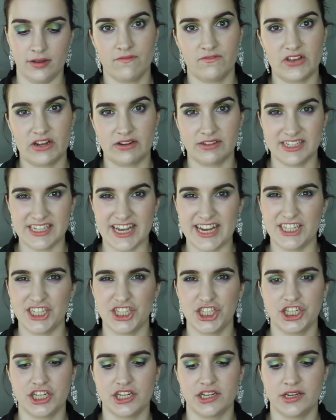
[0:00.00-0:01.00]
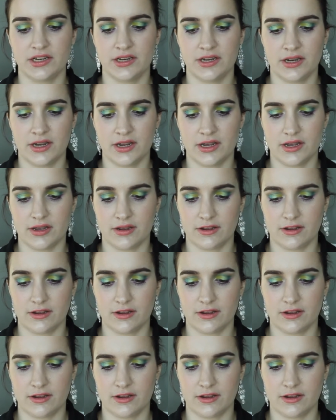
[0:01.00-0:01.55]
foundation,